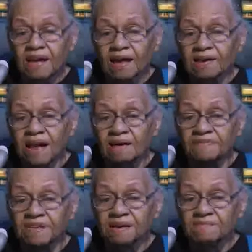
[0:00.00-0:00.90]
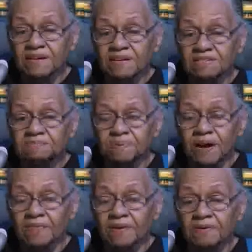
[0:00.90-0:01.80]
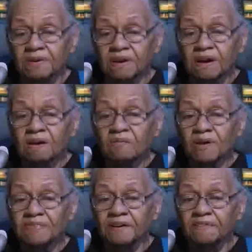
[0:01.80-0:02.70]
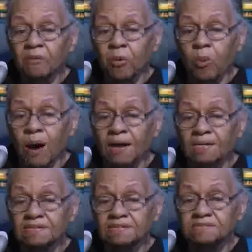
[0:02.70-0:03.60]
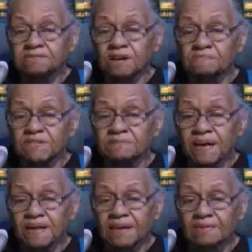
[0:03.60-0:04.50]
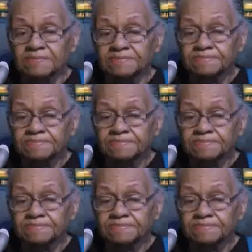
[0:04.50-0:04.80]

and left him and his brother with a white German man.